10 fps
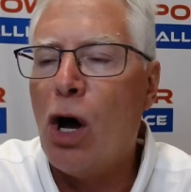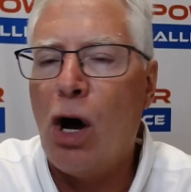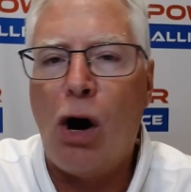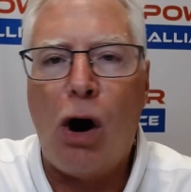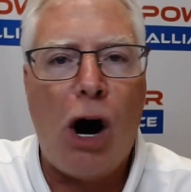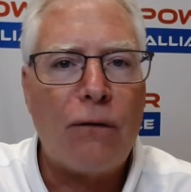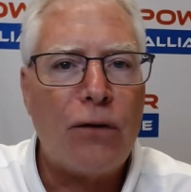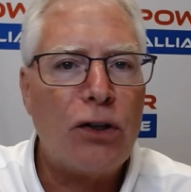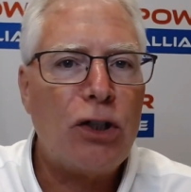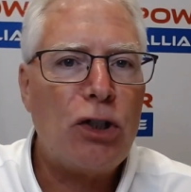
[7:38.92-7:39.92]
Offer
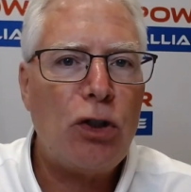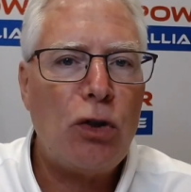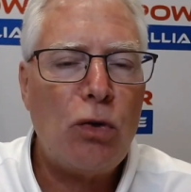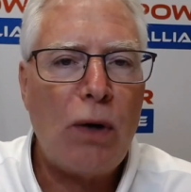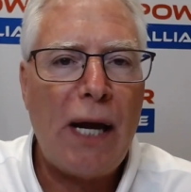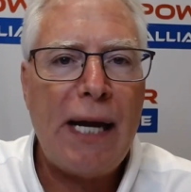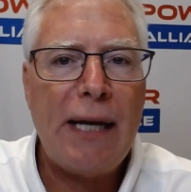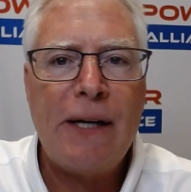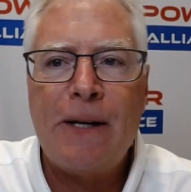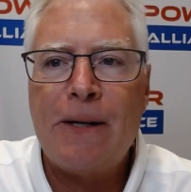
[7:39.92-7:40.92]
to do
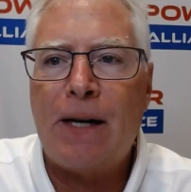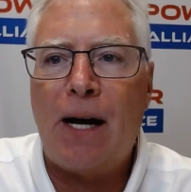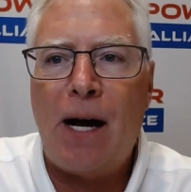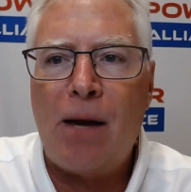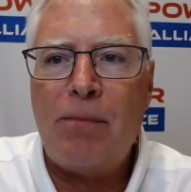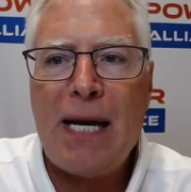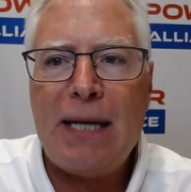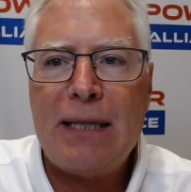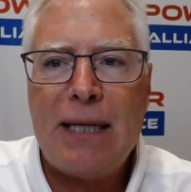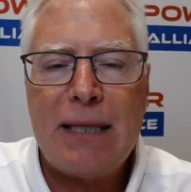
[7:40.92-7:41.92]
a
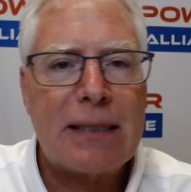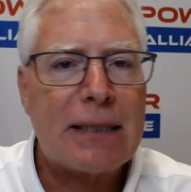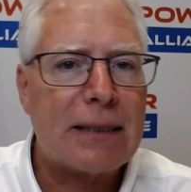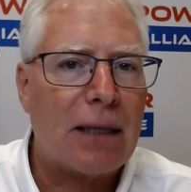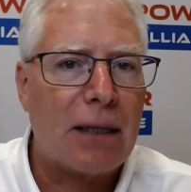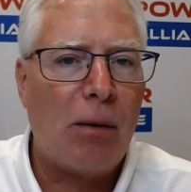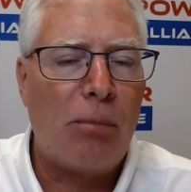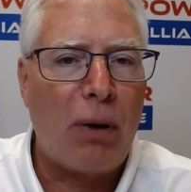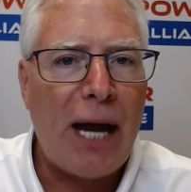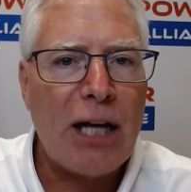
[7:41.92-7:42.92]
maintenance
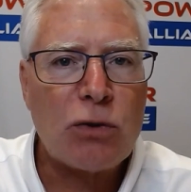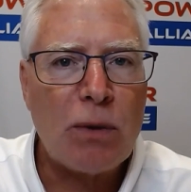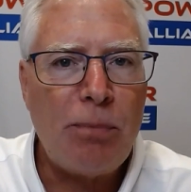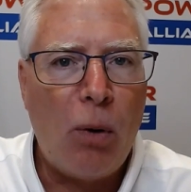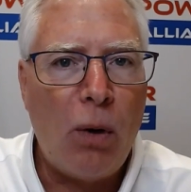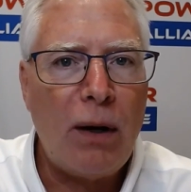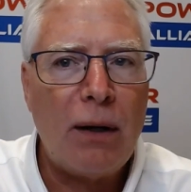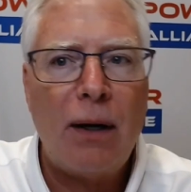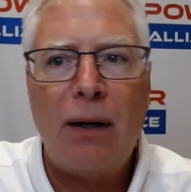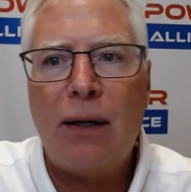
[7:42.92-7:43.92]
compliance report
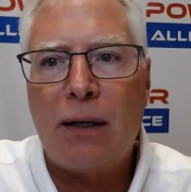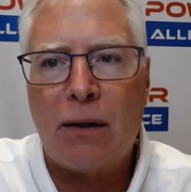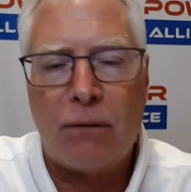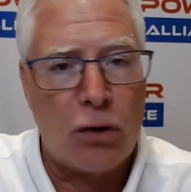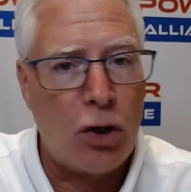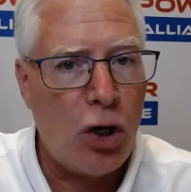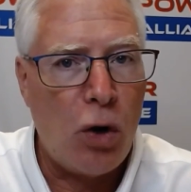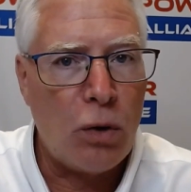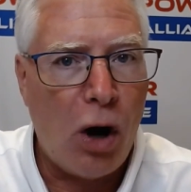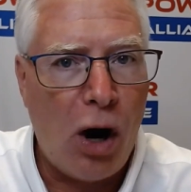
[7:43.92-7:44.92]
for no
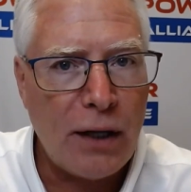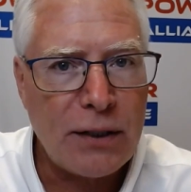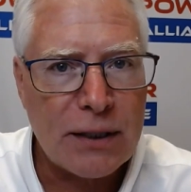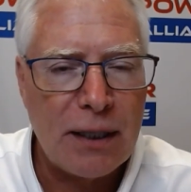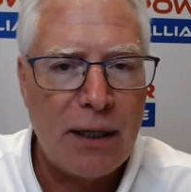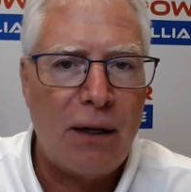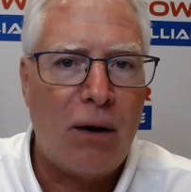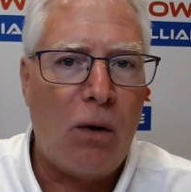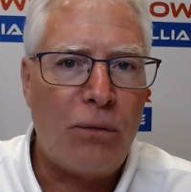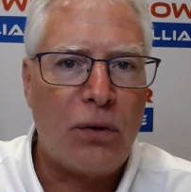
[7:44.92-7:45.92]
cost.
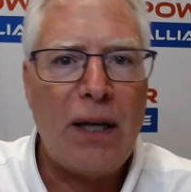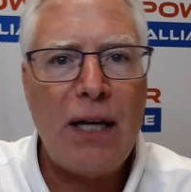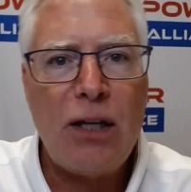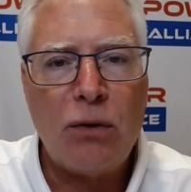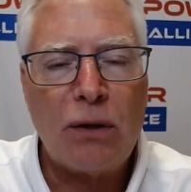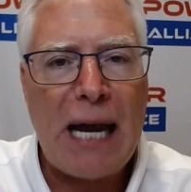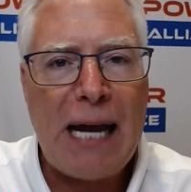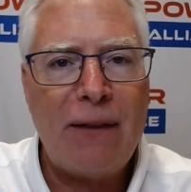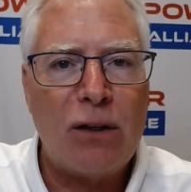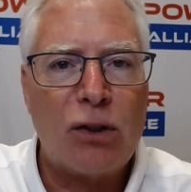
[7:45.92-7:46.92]
Hopefully, you'll
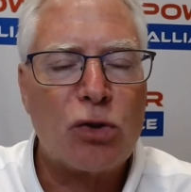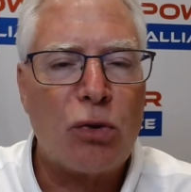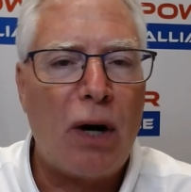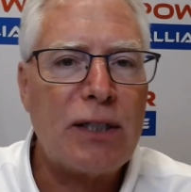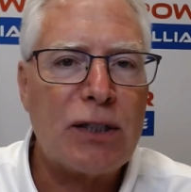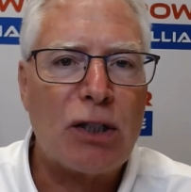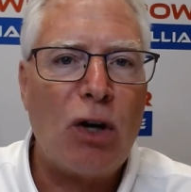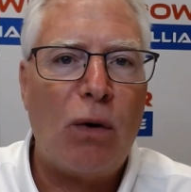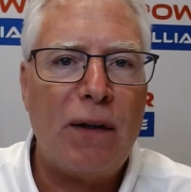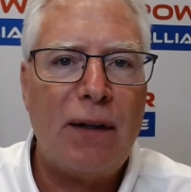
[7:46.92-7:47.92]
gain their trust,
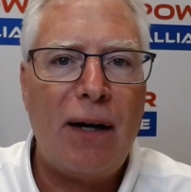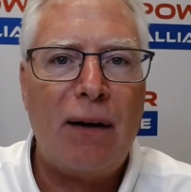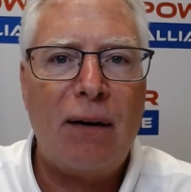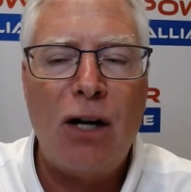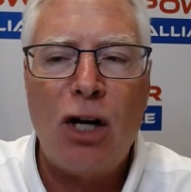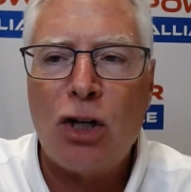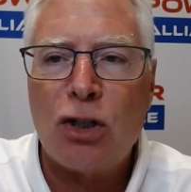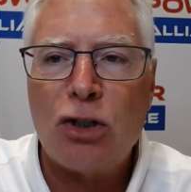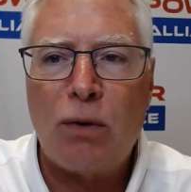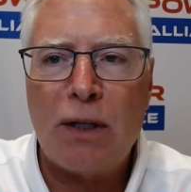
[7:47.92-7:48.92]
go in there,
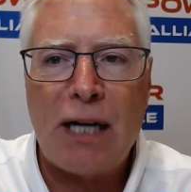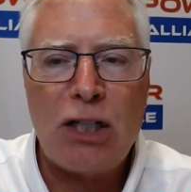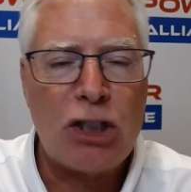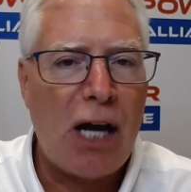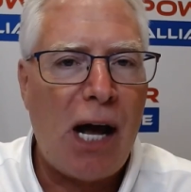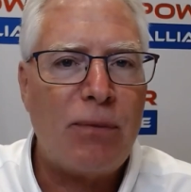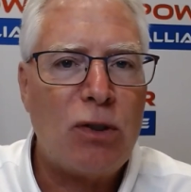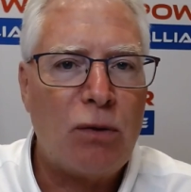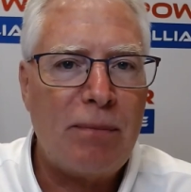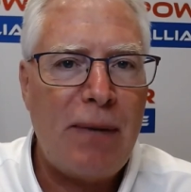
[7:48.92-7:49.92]
do a nice job
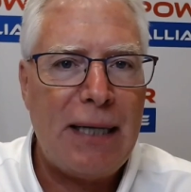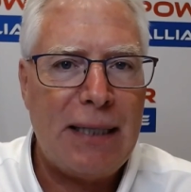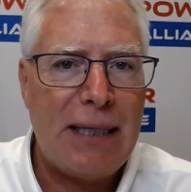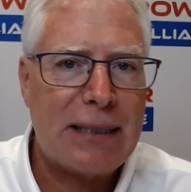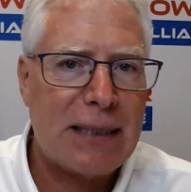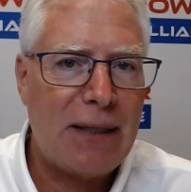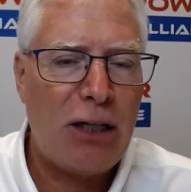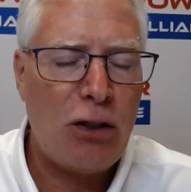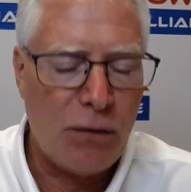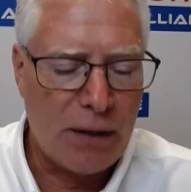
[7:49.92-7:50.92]
doing maintenance, and then
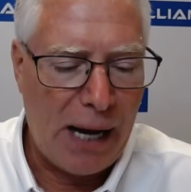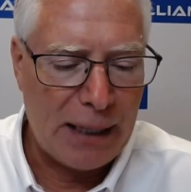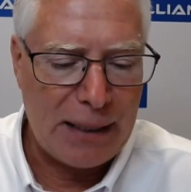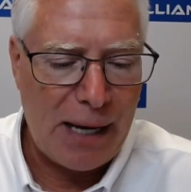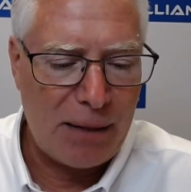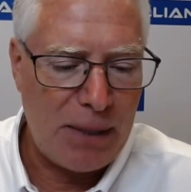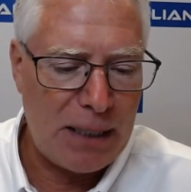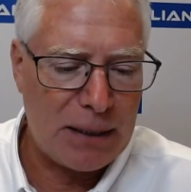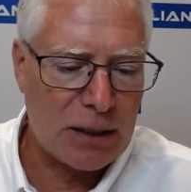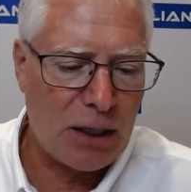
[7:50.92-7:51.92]
you've got that
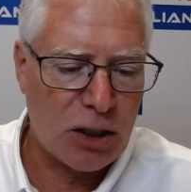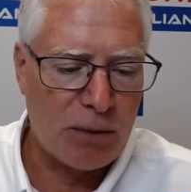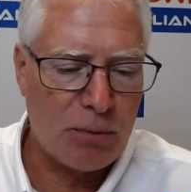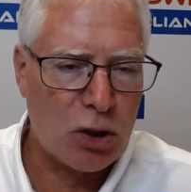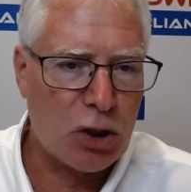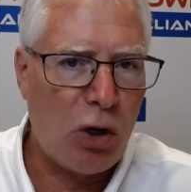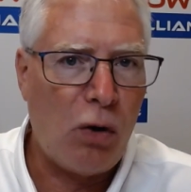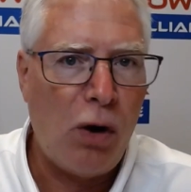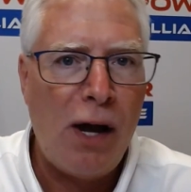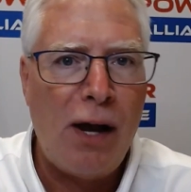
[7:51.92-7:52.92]
maintenance customer. So
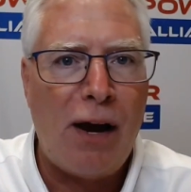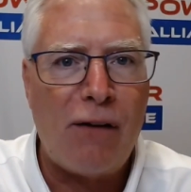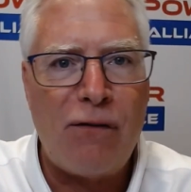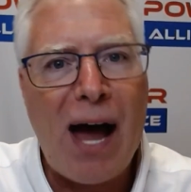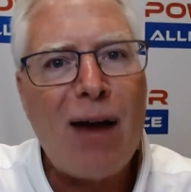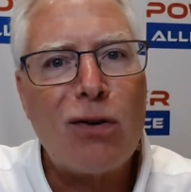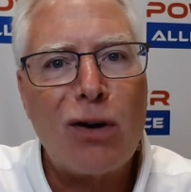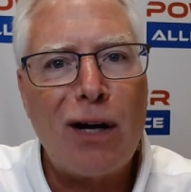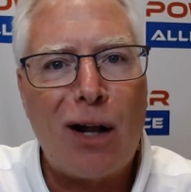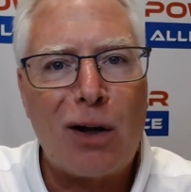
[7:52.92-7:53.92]
a
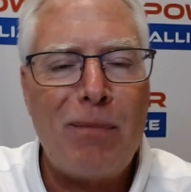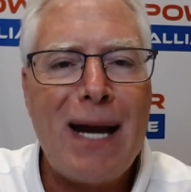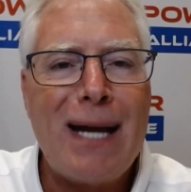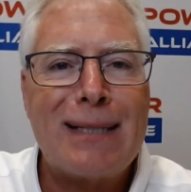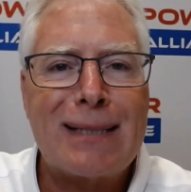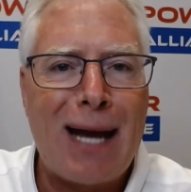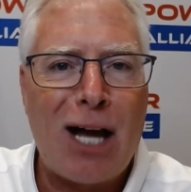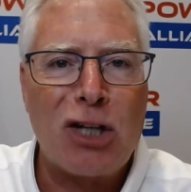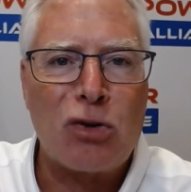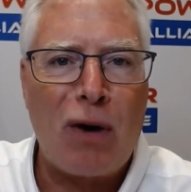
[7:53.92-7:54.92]
$500 maintenance
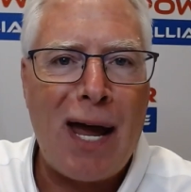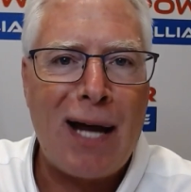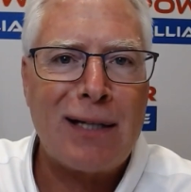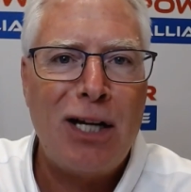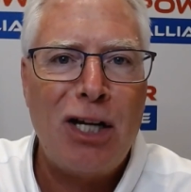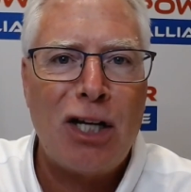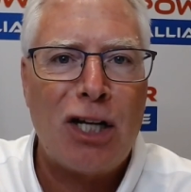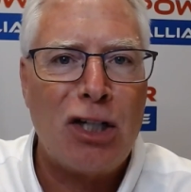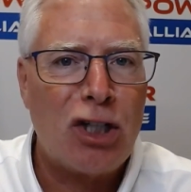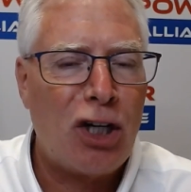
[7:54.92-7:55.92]
contract
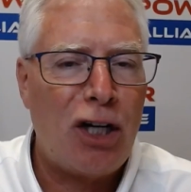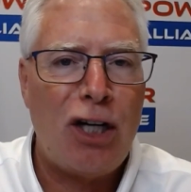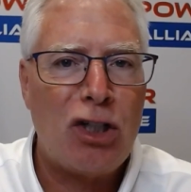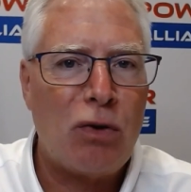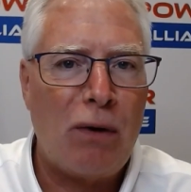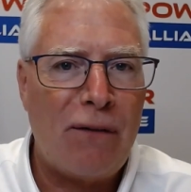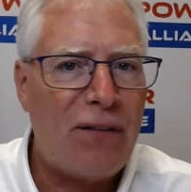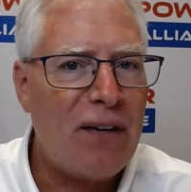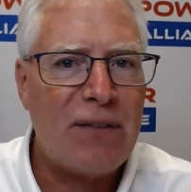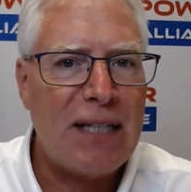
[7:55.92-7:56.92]
can turn into a
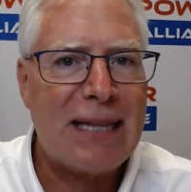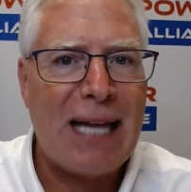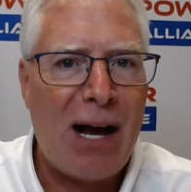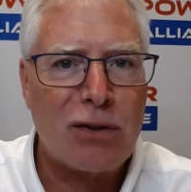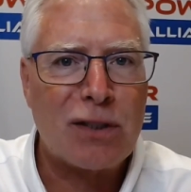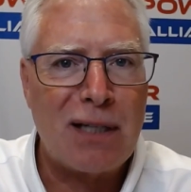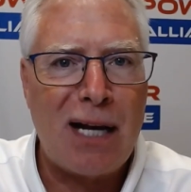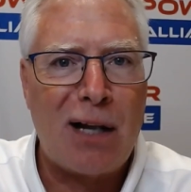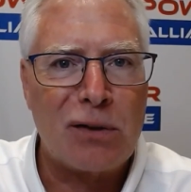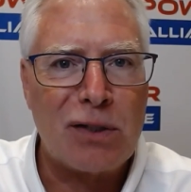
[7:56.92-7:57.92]

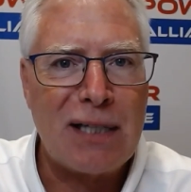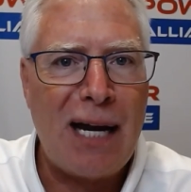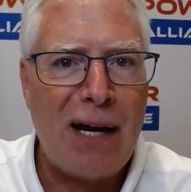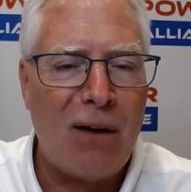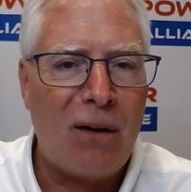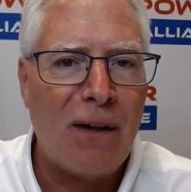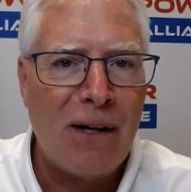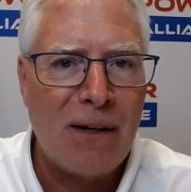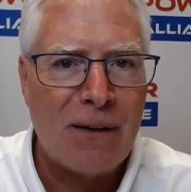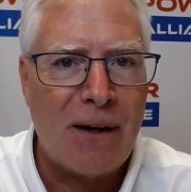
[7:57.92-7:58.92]
$50,000 sale
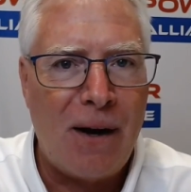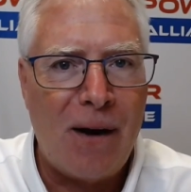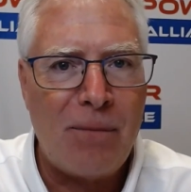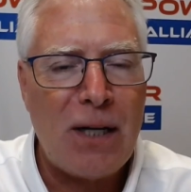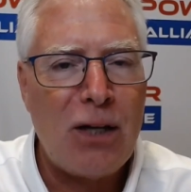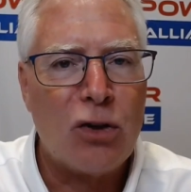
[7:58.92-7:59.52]
either